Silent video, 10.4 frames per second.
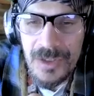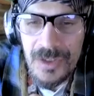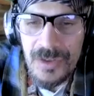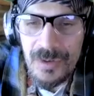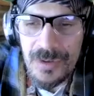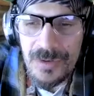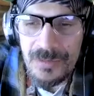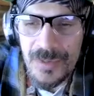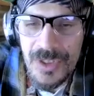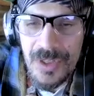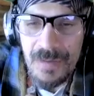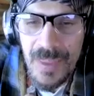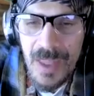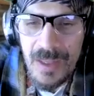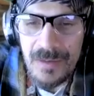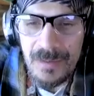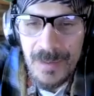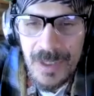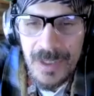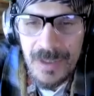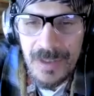just sold stuff that
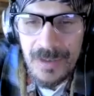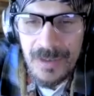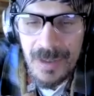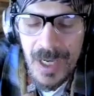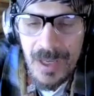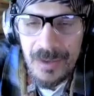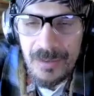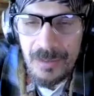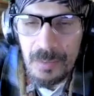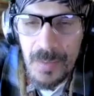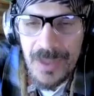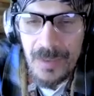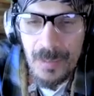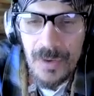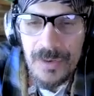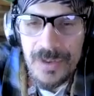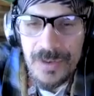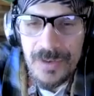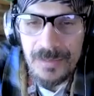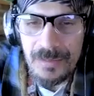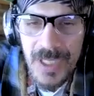made the
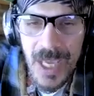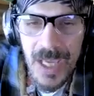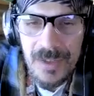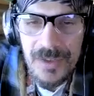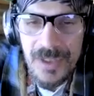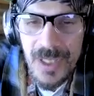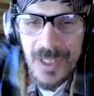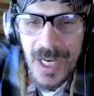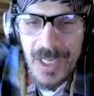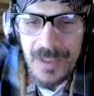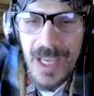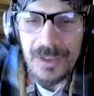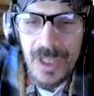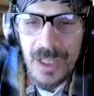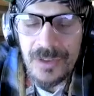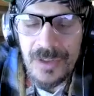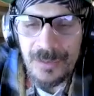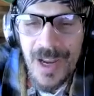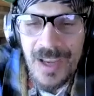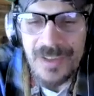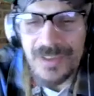most gains, and then I held on to the
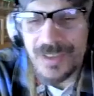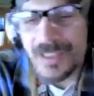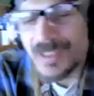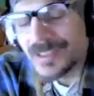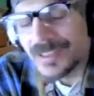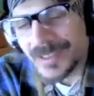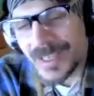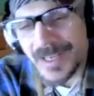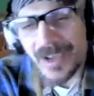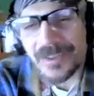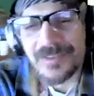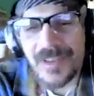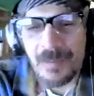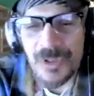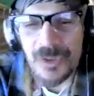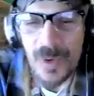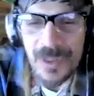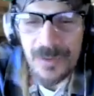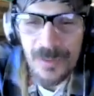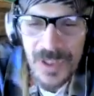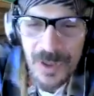rest. And now I'm just waiting
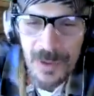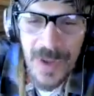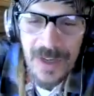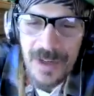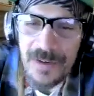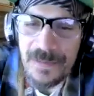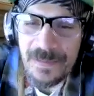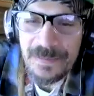for it to go back up.